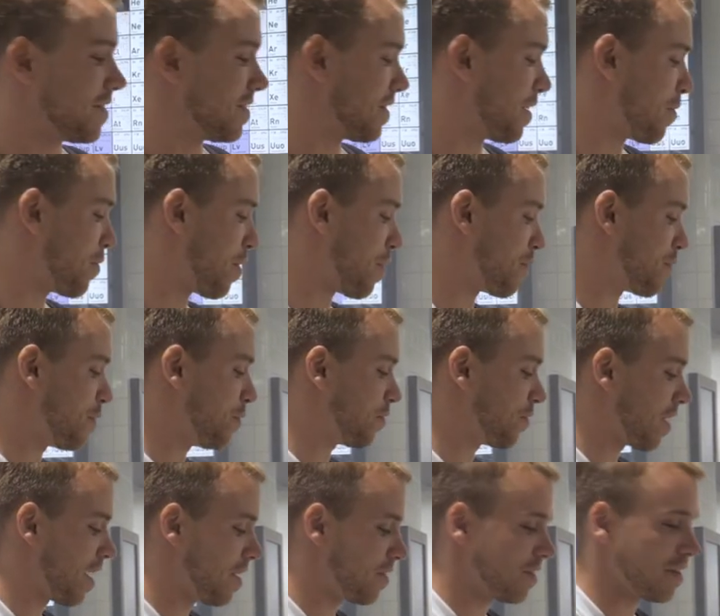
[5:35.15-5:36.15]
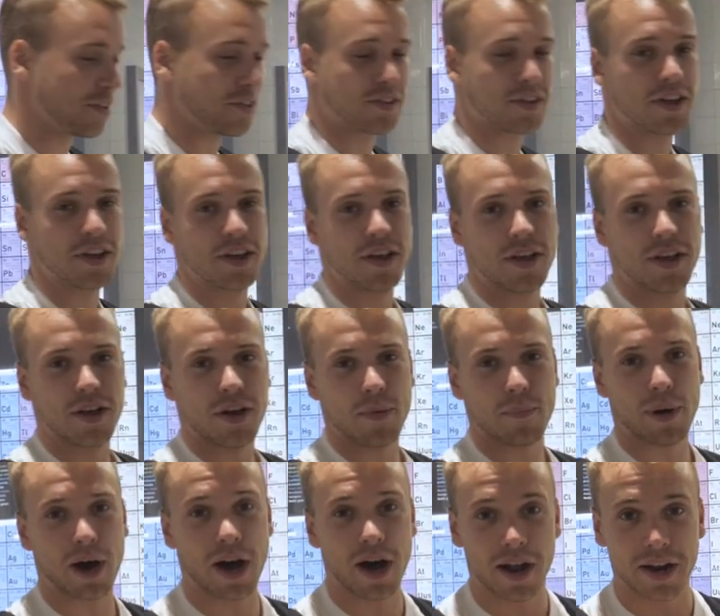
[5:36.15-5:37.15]
Still got a few sizes.
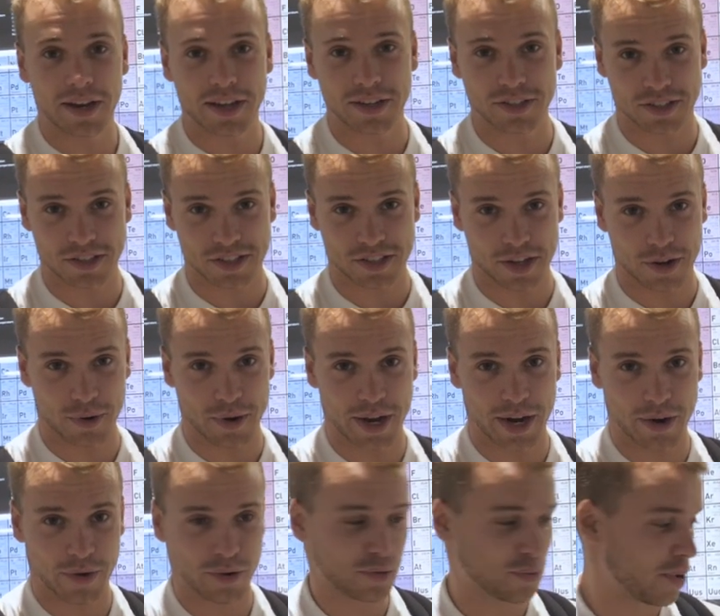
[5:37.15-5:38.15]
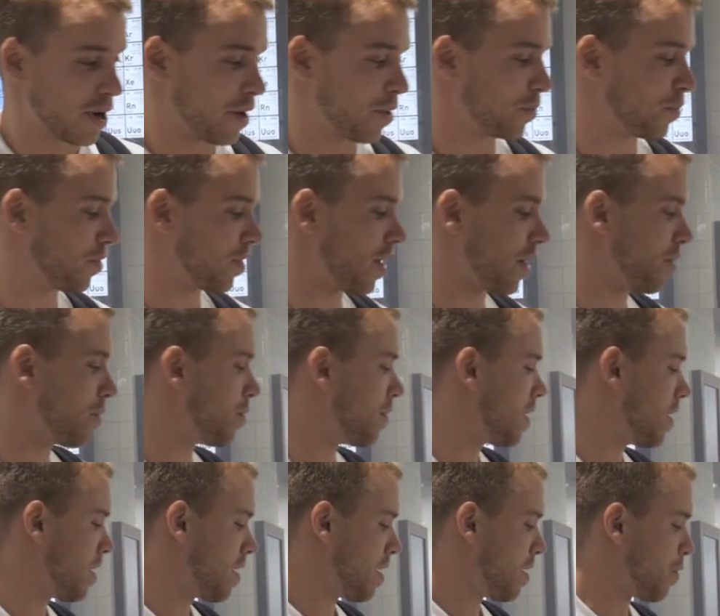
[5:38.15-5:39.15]
Parleys are still here as well, so
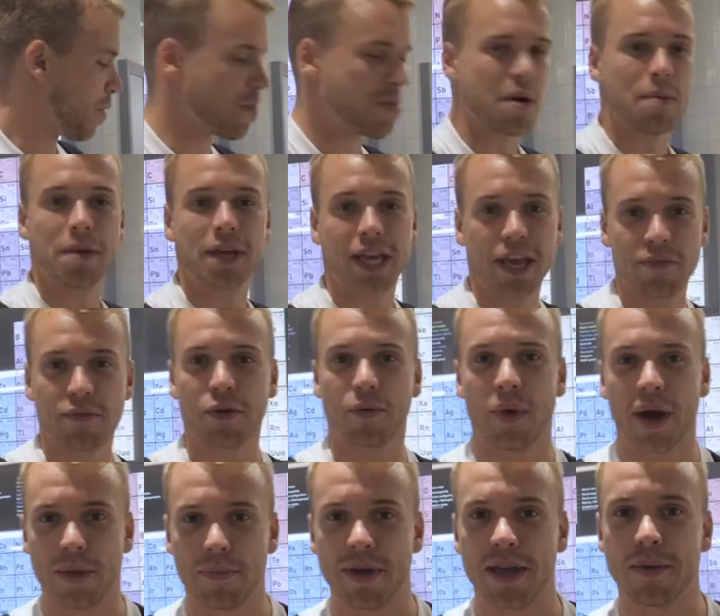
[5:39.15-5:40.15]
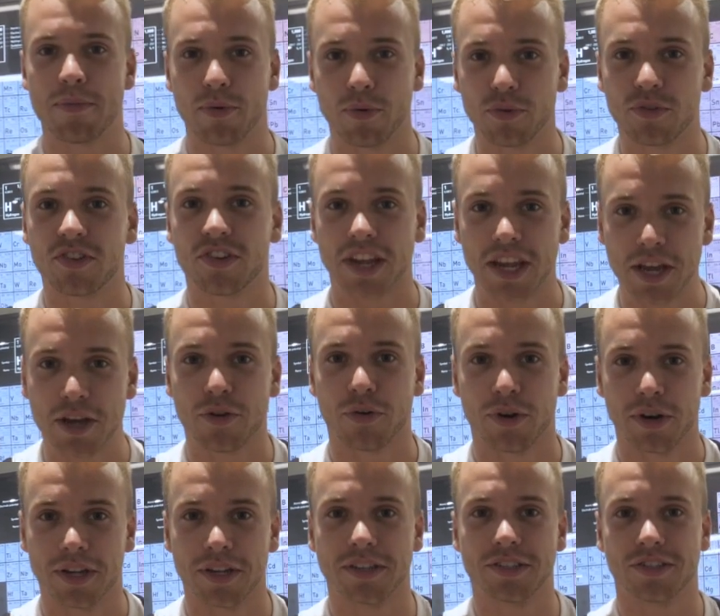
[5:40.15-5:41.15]
we're probably giving away people's
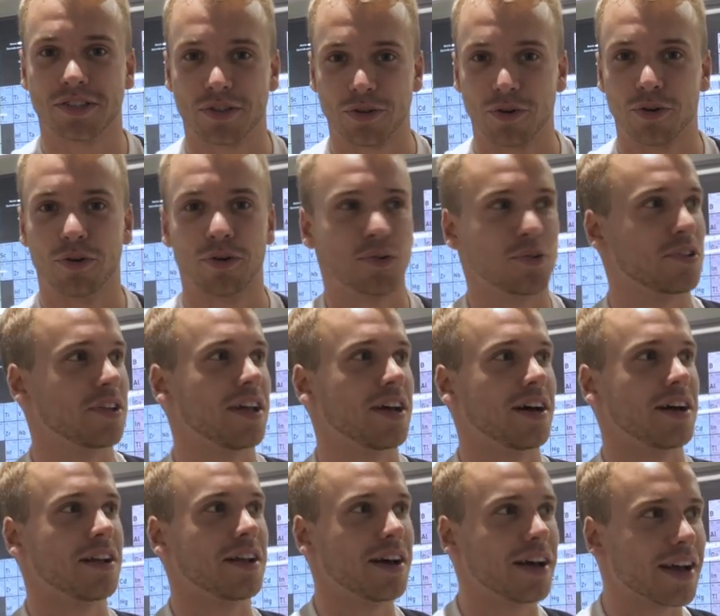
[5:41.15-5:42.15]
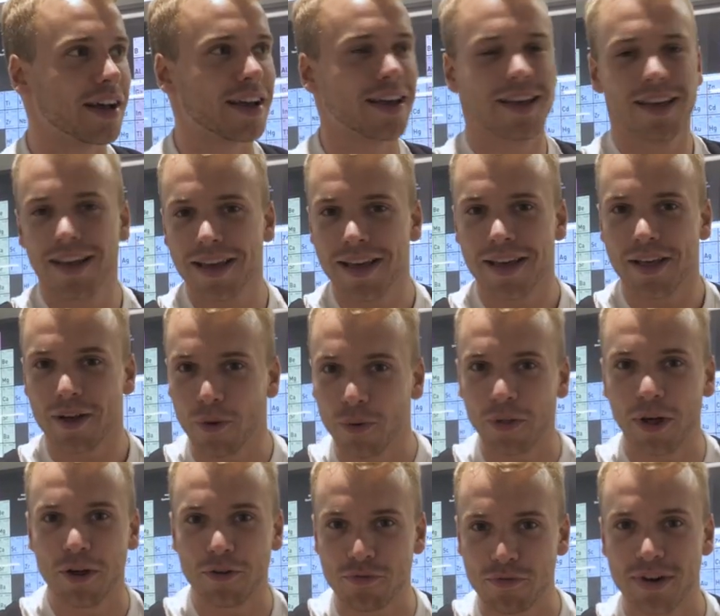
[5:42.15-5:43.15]
secret stores now, like all
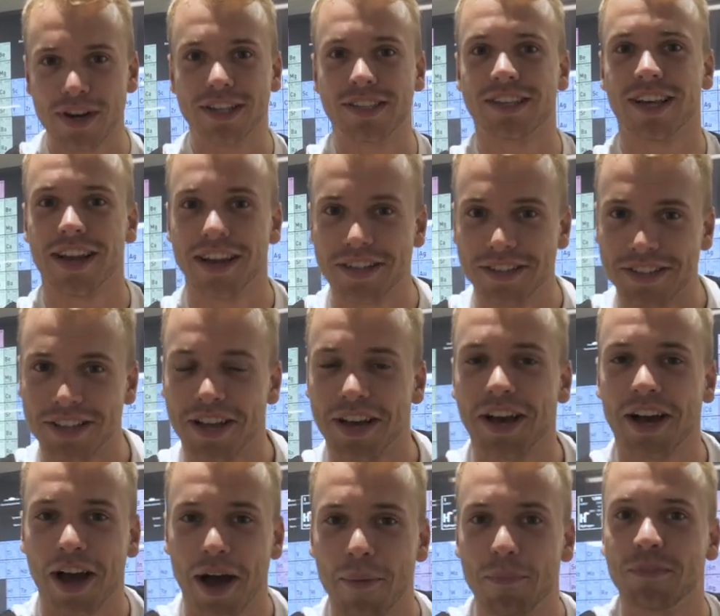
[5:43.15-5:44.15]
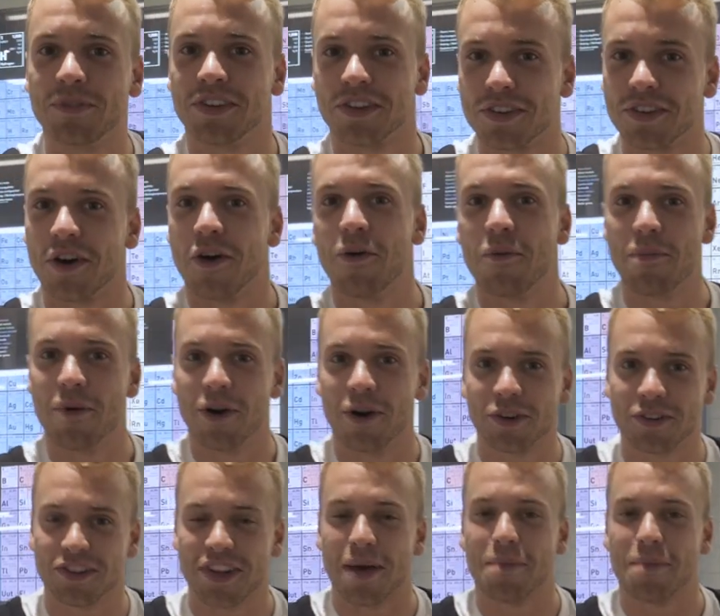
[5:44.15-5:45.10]
those resellers that come to Solebox